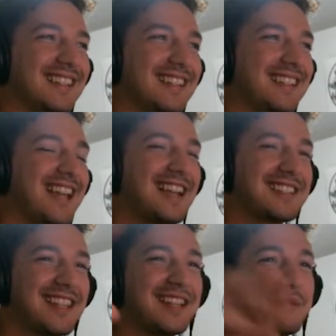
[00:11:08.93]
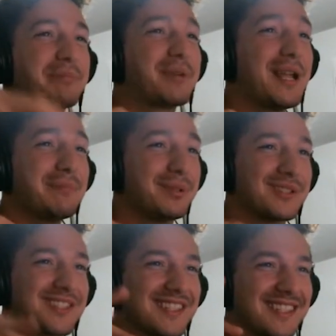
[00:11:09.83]
casting
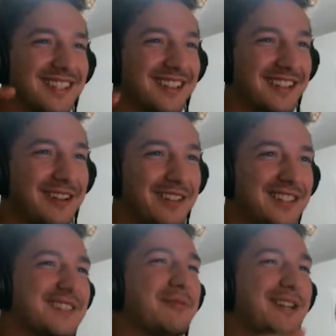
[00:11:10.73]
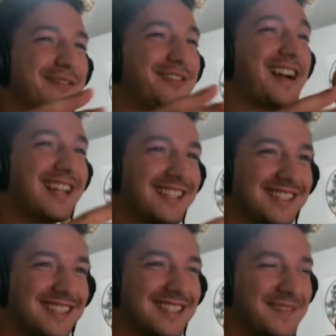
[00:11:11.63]
brambles and all these weird
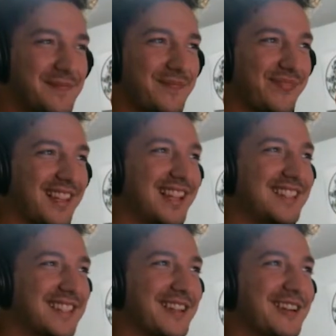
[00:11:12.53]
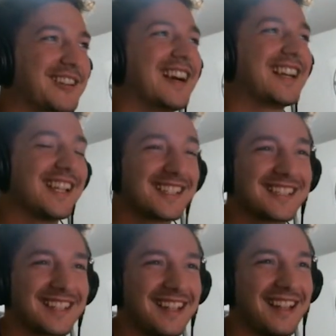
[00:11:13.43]
vines. And so I
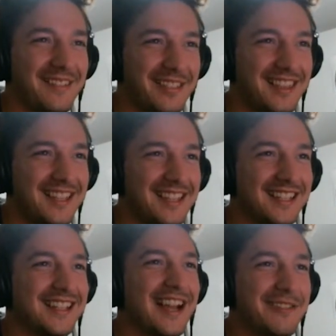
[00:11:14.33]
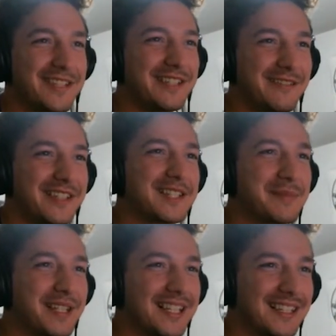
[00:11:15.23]
guess the guy who didn't really
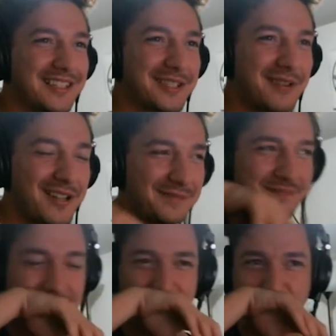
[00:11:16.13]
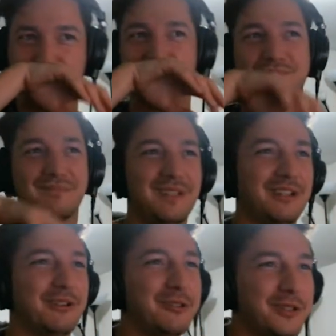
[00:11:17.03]
speak English well
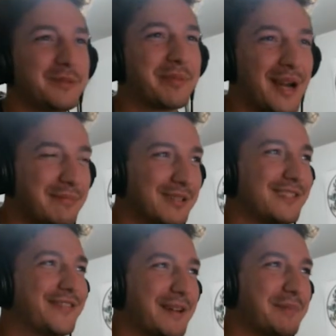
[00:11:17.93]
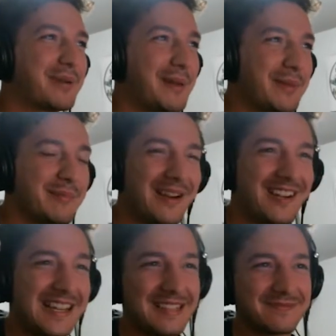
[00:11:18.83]
Googled bramble and found
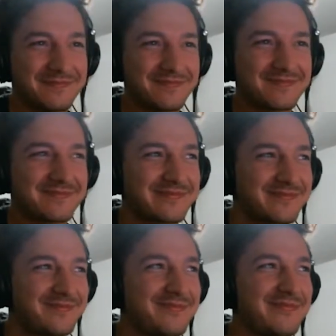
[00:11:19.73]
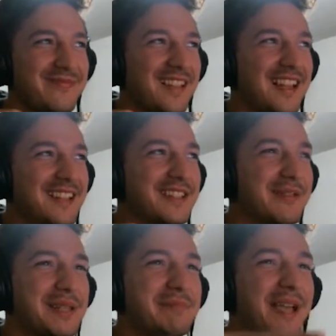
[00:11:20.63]
brambleberry. And so when
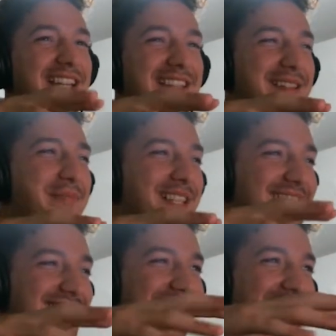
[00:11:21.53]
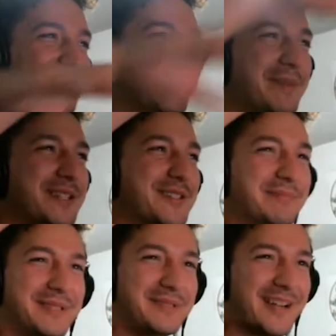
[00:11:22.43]
he painted the piece, it was a bunch of
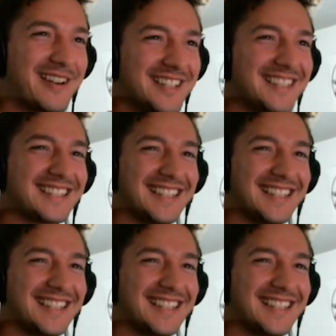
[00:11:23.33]
blueberries.